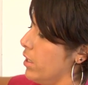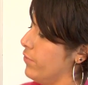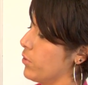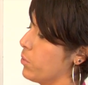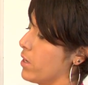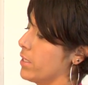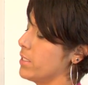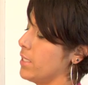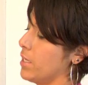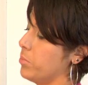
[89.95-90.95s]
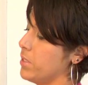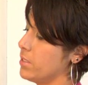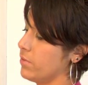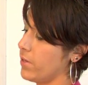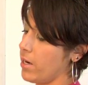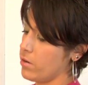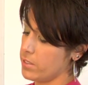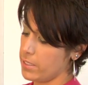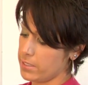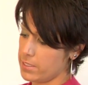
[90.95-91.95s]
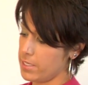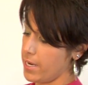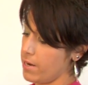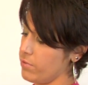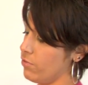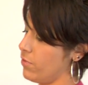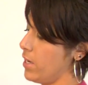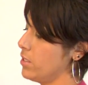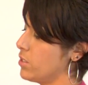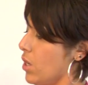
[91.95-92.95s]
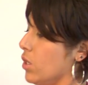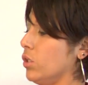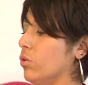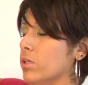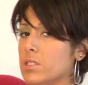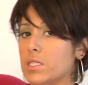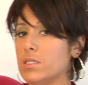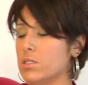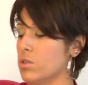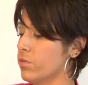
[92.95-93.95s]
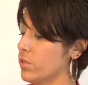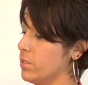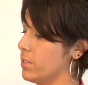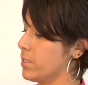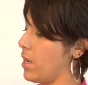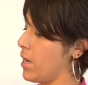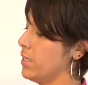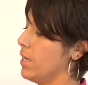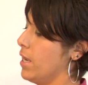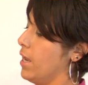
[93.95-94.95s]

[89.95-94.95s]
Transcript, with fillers: If you're wanting to get a piece of hair just like to stay out of your face, you could tease it over to the side.